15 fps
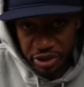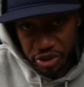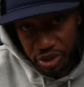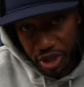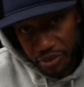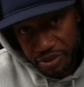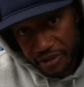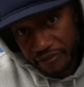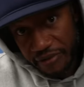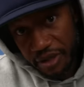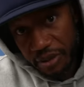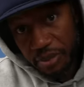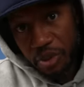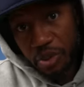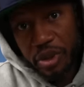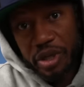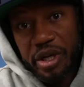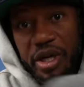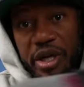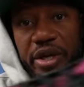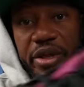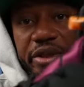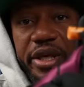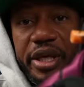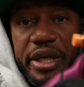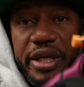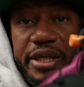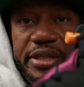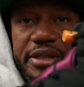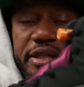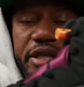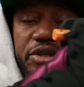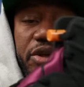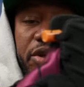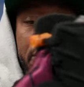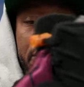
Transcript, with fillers: shoe that was available were these. These are the